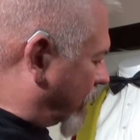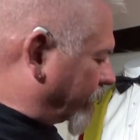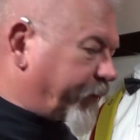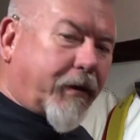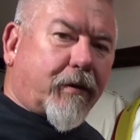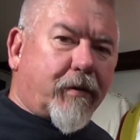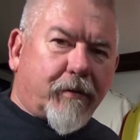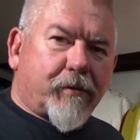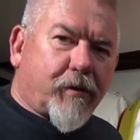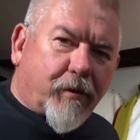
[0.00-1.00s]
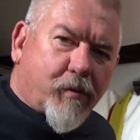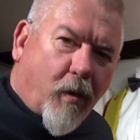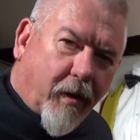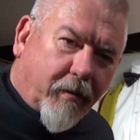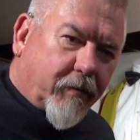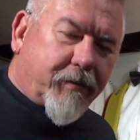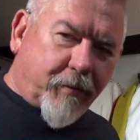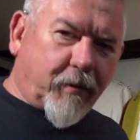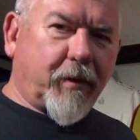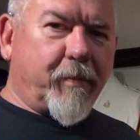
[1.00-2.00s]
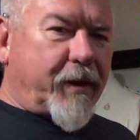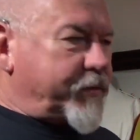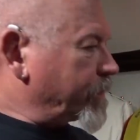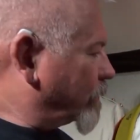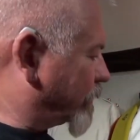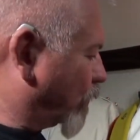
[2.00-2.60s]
Lieutenant Colonel George Walker. Sorely missed, was